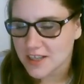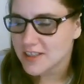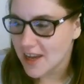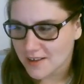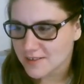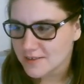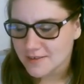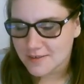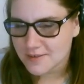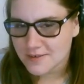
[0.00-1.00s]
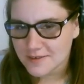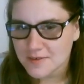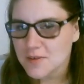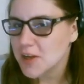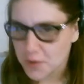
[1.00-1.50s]
and yet
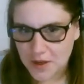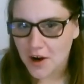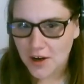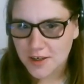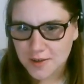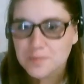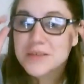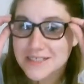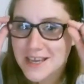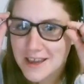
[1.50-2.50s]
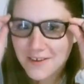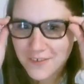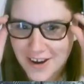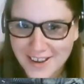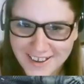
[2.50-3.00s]
here we are, busy,
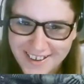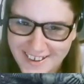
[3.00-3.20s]
right?